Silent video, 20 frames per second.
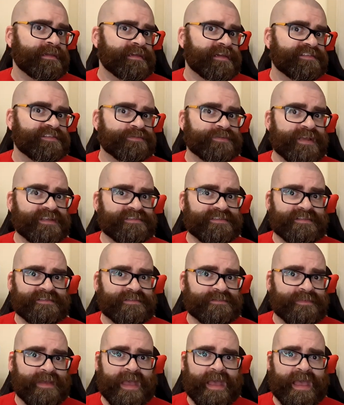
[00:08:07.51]
There's a great sense
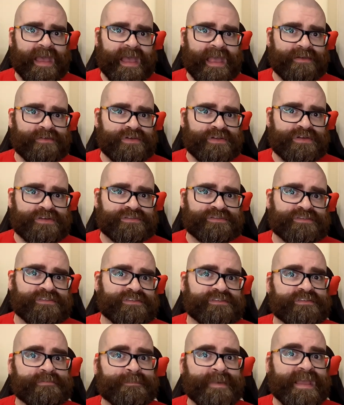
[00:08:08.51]
of airiness and
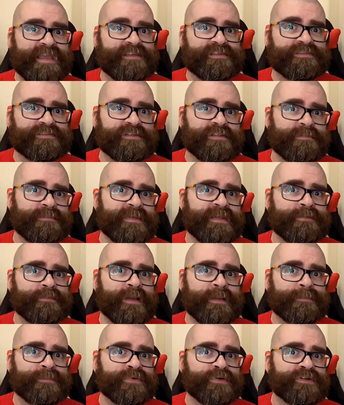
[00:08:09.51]
space to the
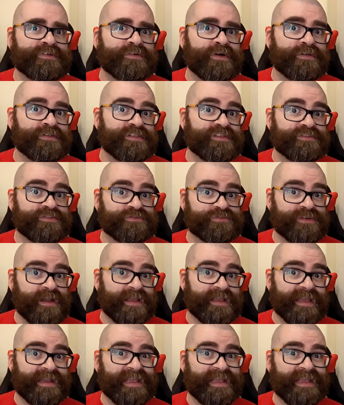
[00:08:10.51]
midway point on this track,